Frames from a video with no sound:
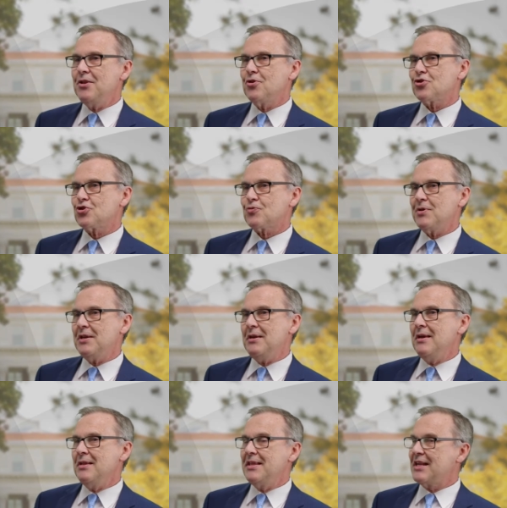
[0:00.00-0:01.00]

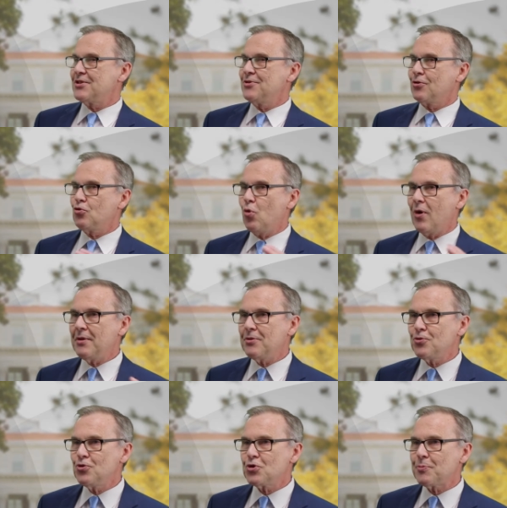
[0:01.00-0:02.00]
Industry does not
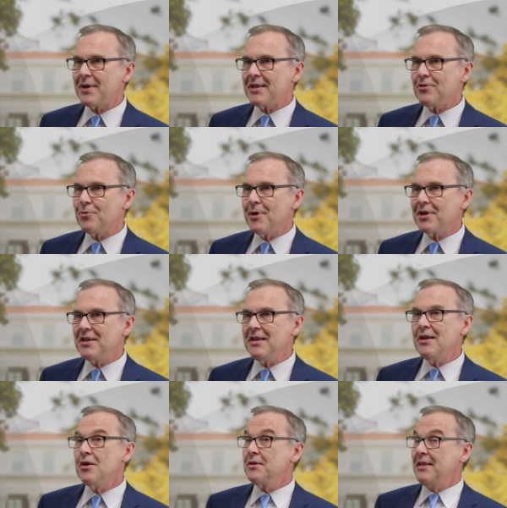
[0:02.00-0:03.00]
want to spend the
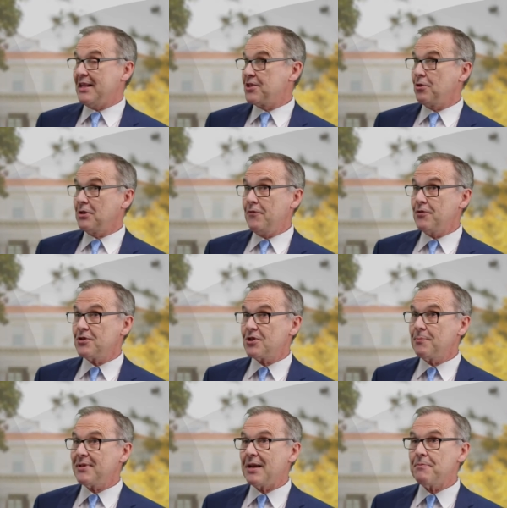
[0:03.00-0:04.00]
money, does not even
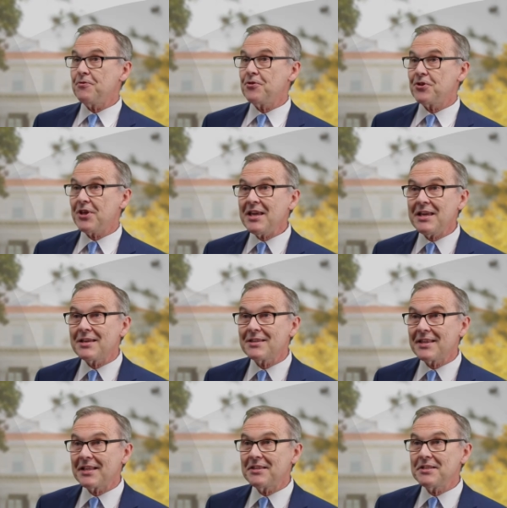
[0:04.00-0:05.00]
sometimes think
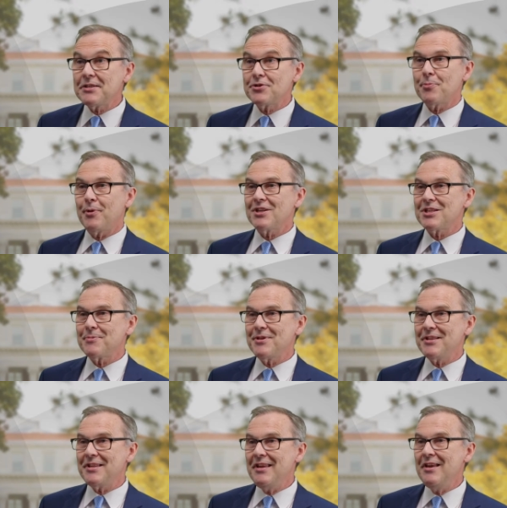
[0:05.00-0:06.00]
that this is a
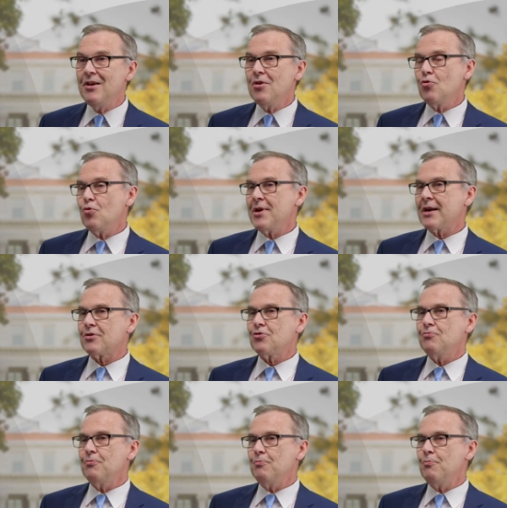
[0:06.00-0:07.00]
possibility. We
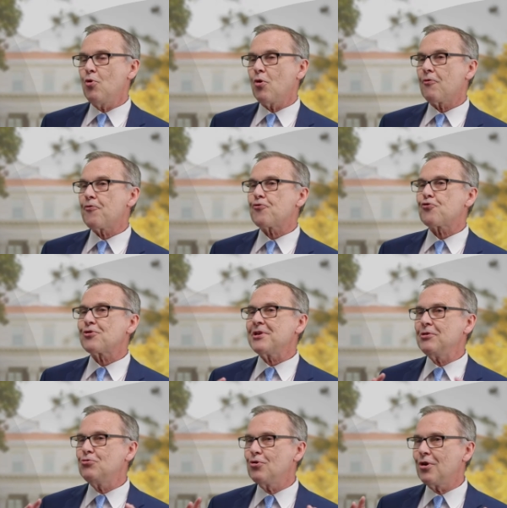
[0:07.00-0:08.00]
are more
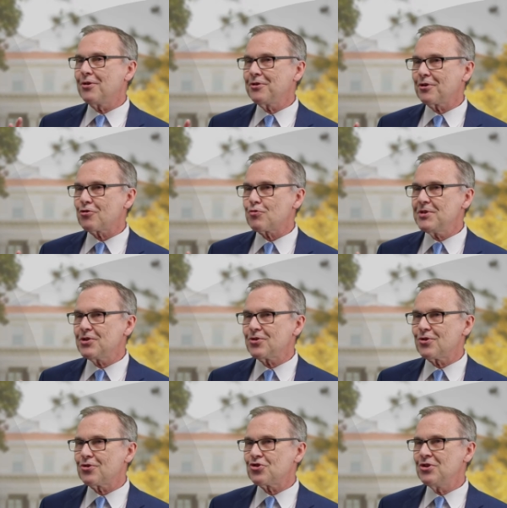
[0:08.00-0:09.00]
free to conduct
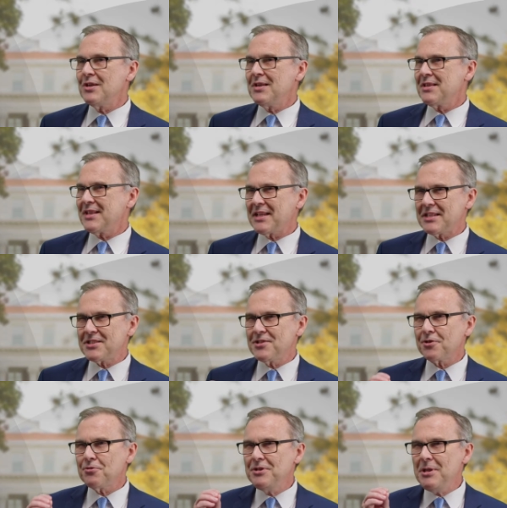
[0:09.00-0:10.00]
research that is
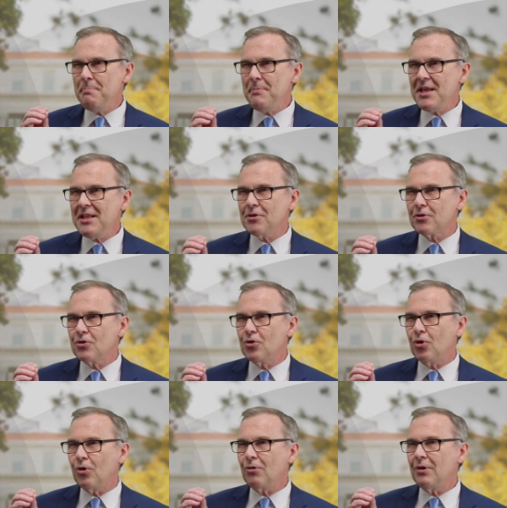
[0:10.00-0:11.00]
not an immediate
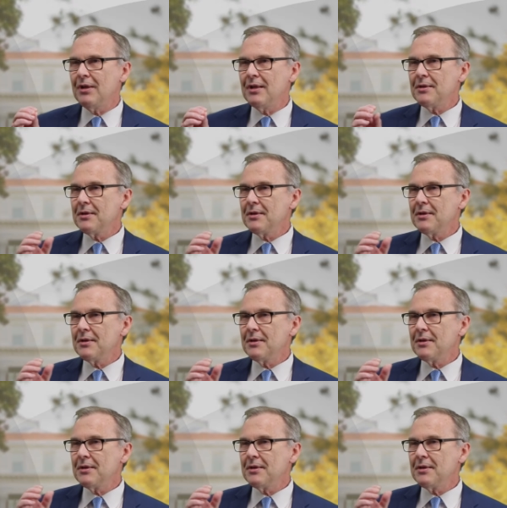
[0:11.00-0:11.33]
goal